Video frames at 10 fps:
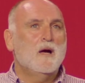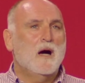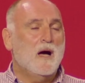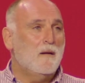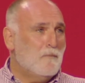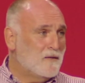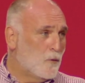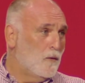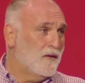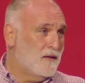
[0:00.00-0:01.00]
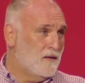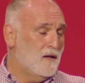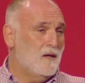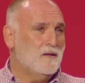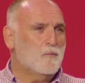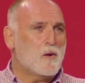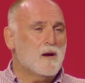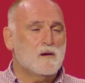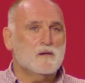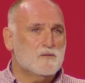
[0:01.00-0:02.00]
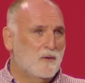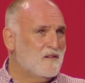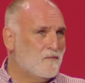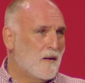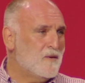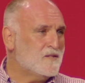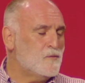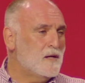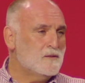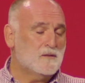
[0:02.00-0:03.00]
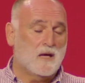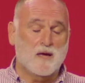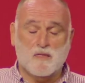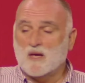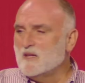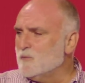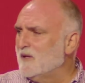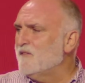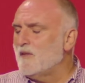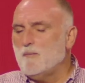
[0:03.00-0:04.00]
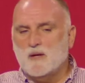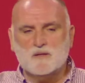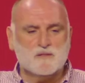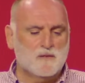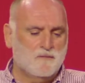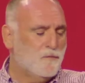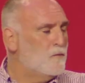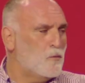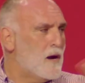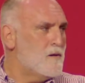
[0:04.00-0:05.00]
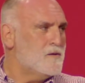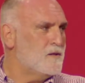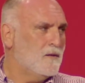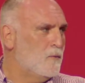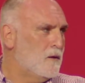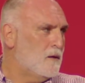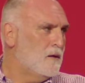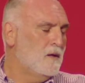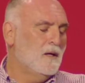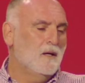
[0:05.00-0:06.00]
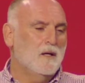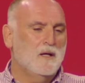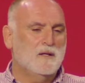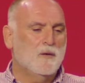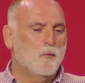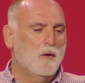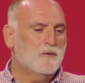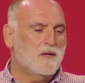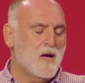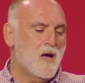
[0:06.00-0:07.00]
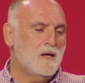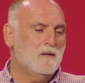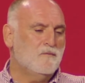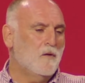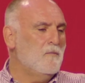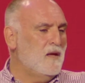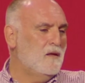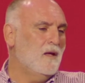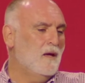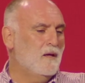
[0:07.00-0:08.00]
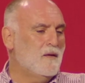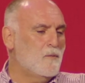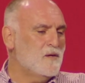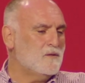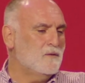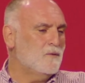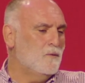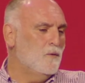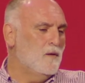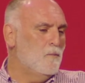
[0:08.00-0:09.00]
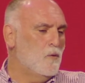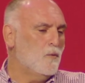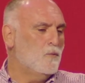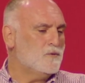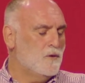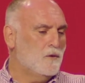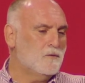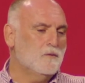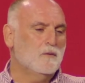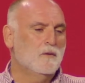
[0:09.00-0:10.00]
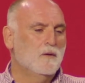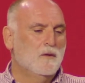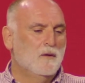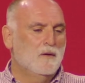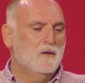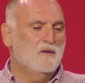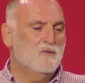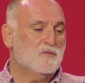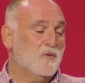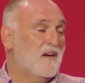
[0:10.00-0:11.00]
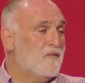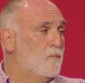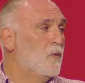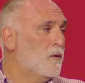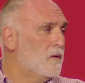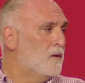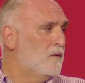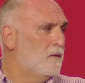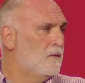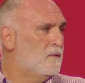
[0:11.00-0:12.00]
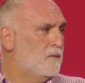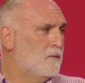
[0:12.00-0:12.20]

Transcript: Uh, Matt Goulding, the, the writer, is one of my best friends. I think he's one of the best food writers anywhere in the world. And for me, the, the reason to do the book was not used to have a book to,